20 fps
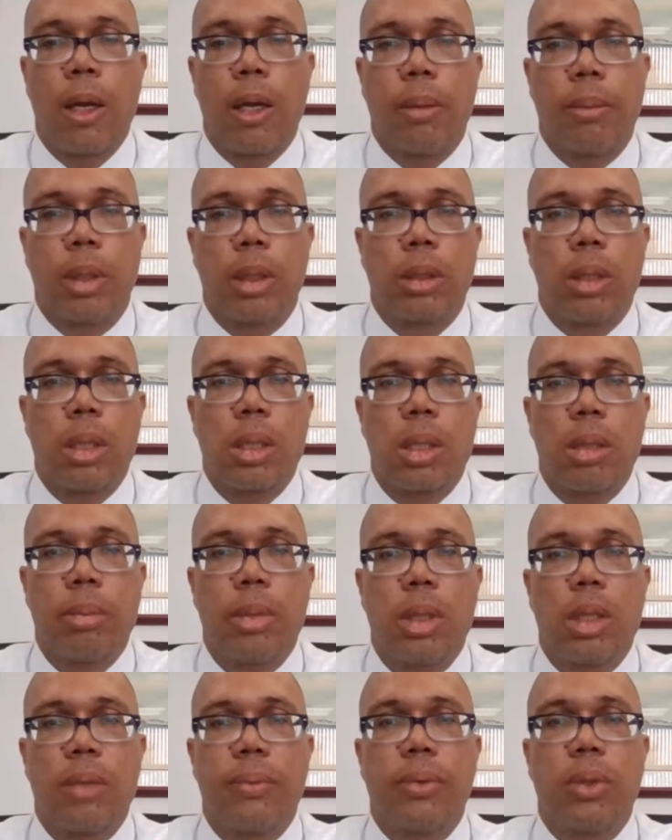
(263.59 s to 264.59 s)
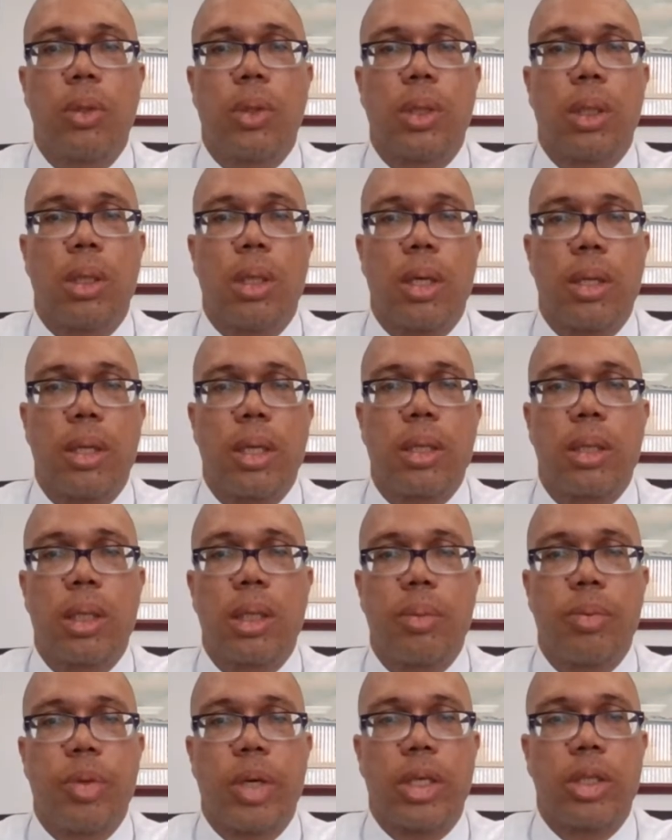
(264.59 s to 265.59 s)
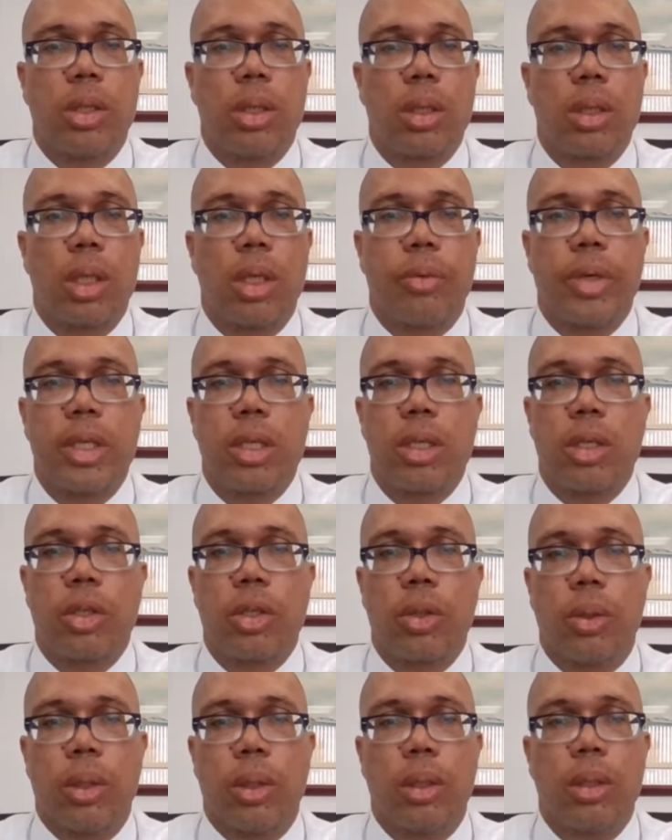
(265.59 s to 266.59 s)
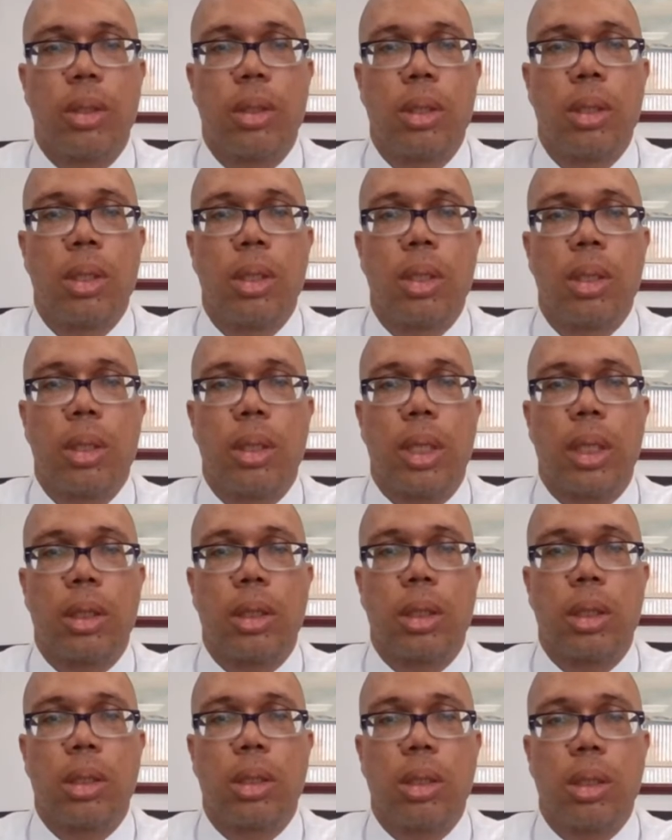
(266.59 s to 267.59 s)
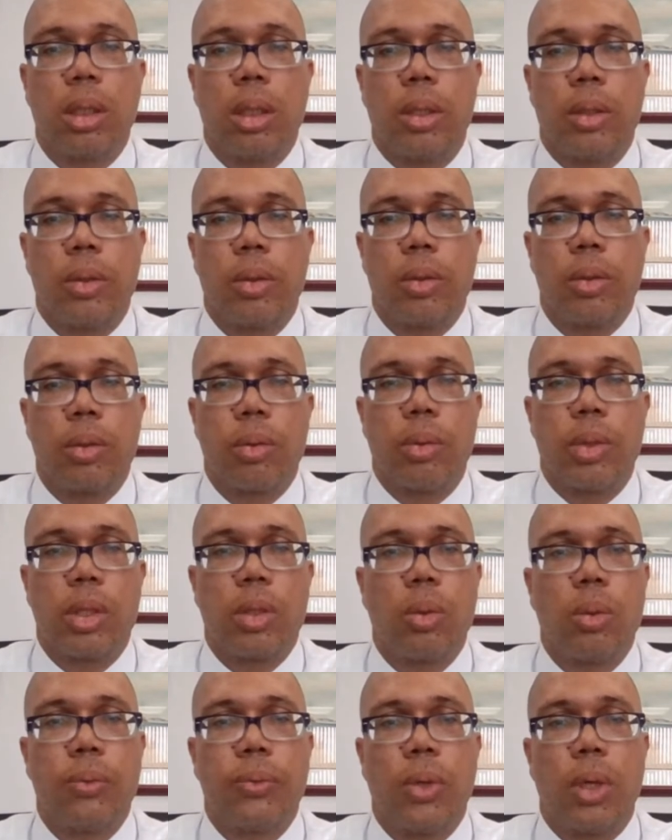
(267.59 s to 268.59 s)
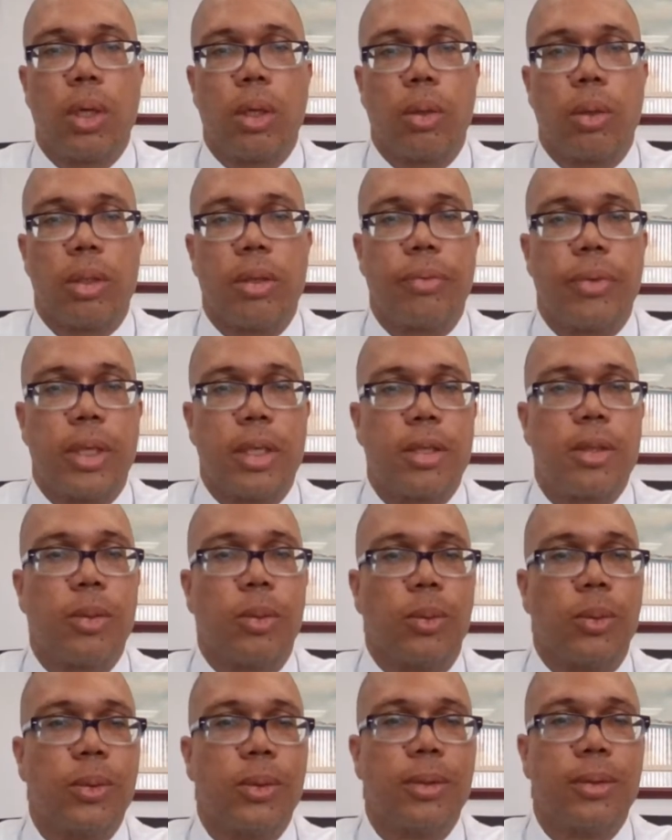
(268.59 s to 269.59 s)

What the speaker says: But customers of our other six branches can rest assured that your turn will soon follow in phase two.